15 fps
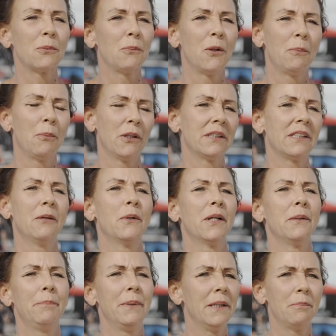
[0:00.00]
In a candid
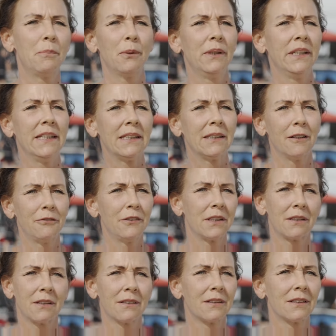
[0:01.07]
interview, she delves
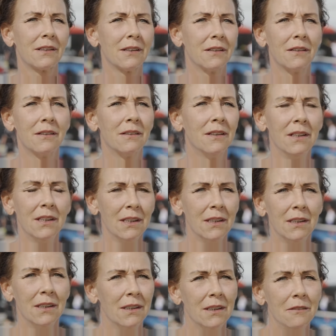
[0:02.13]
into Rune's
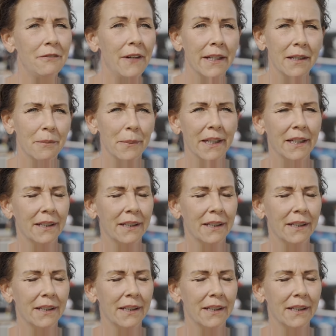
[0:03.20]
meticulous goal setting